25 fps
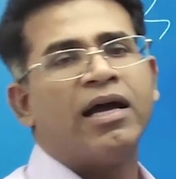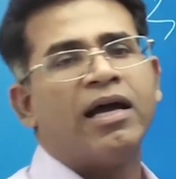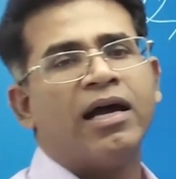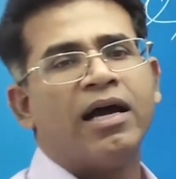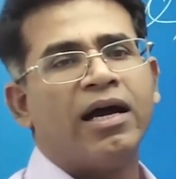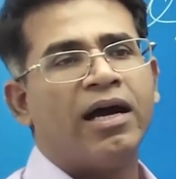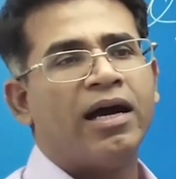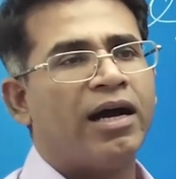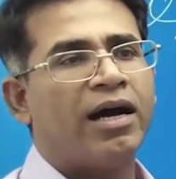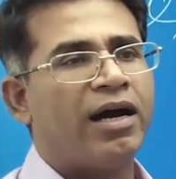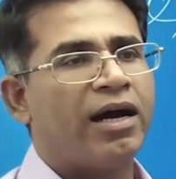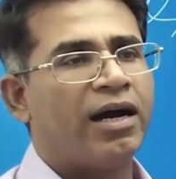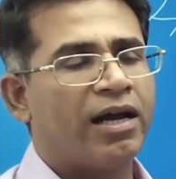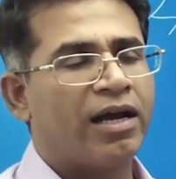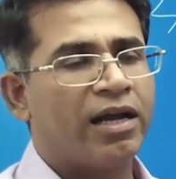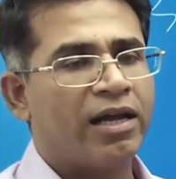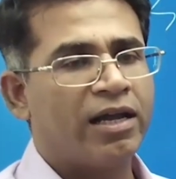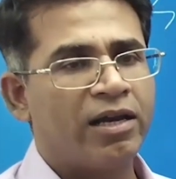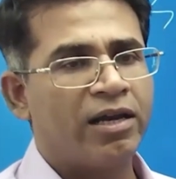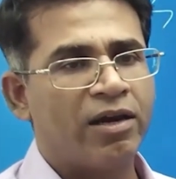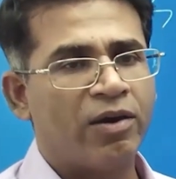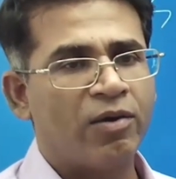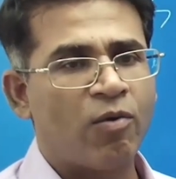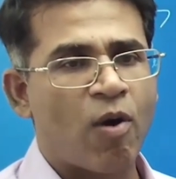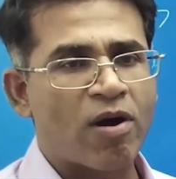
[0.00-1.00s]
uh, uh, you
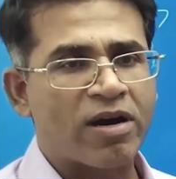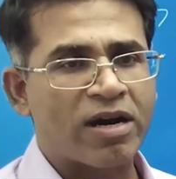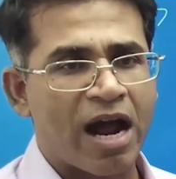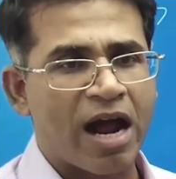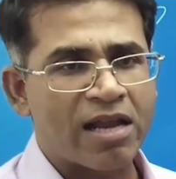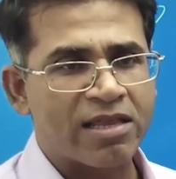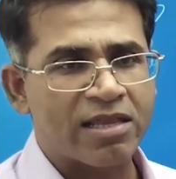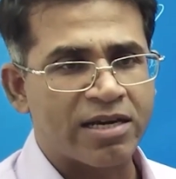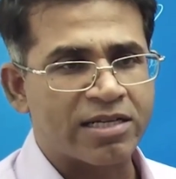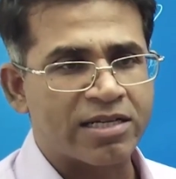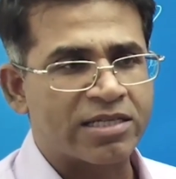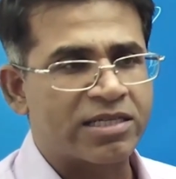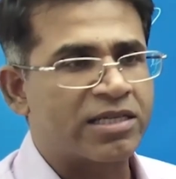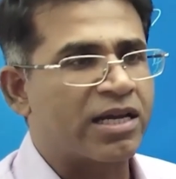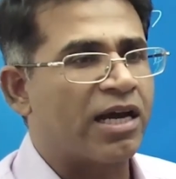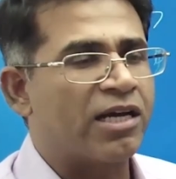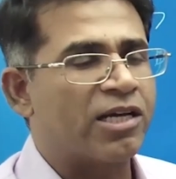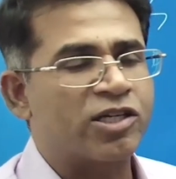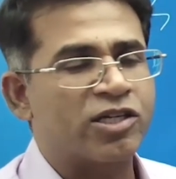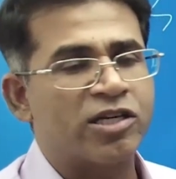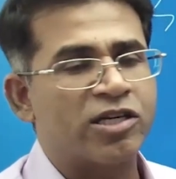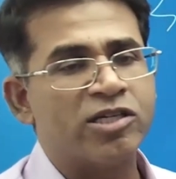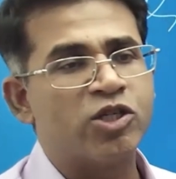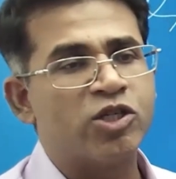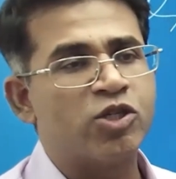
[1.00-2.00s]
know, what are the
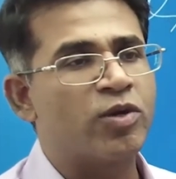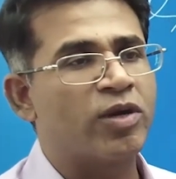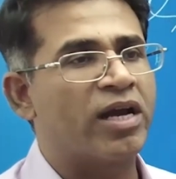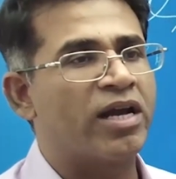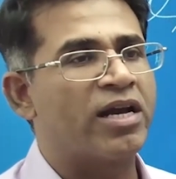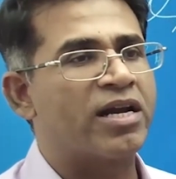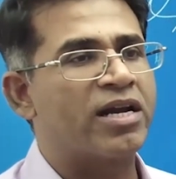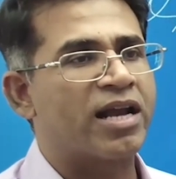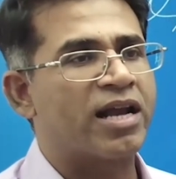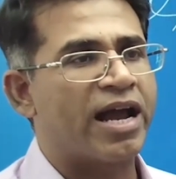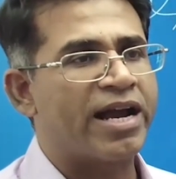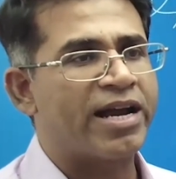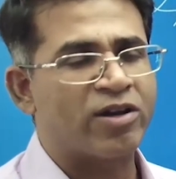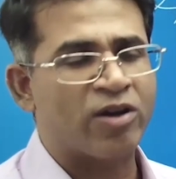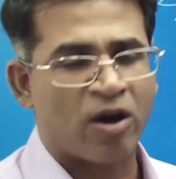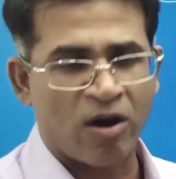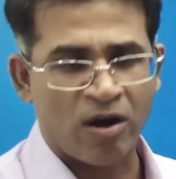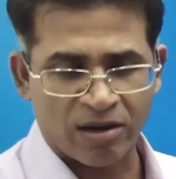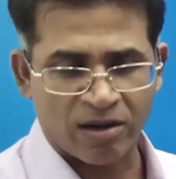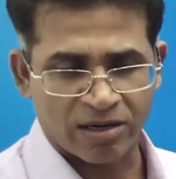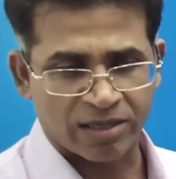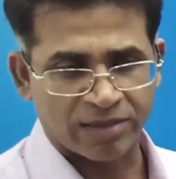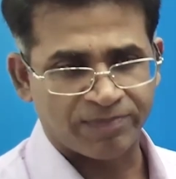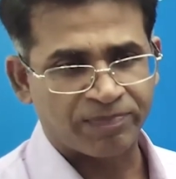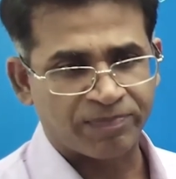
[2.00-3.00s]
discussions you can write
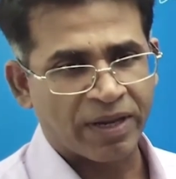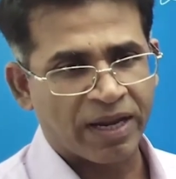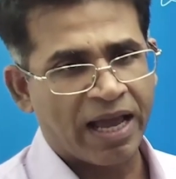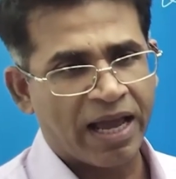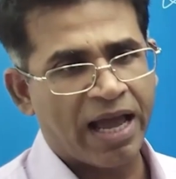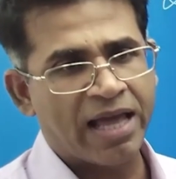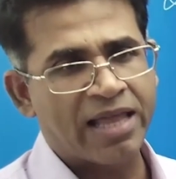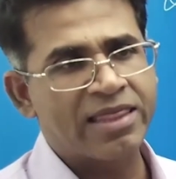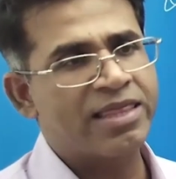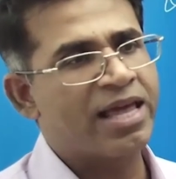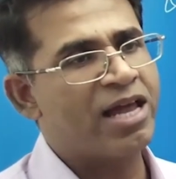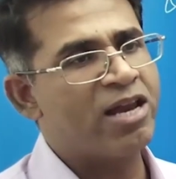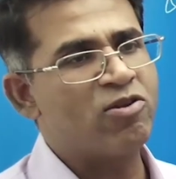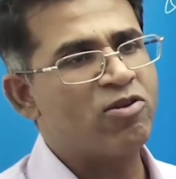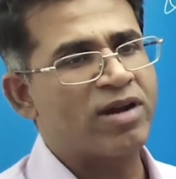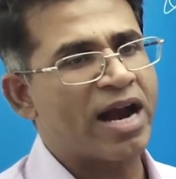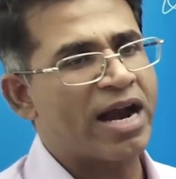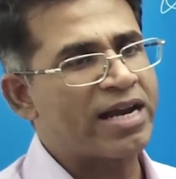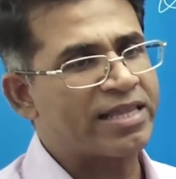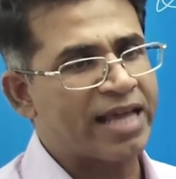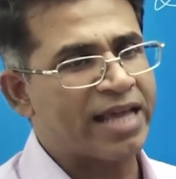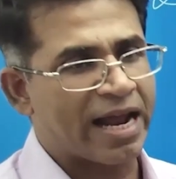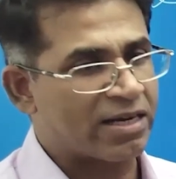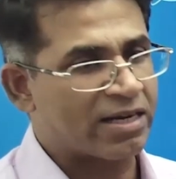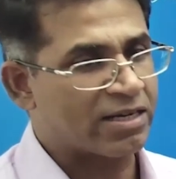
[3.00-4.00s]
on, and then you write
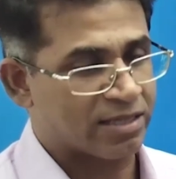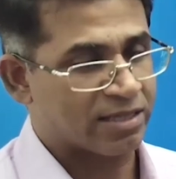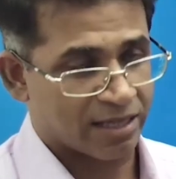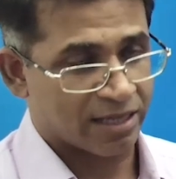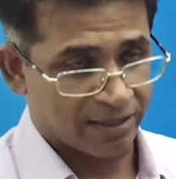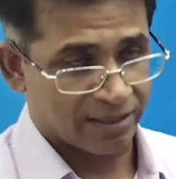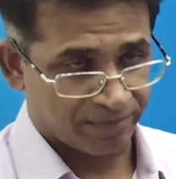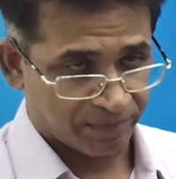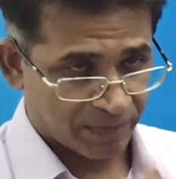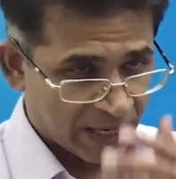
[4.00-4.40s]
the answer.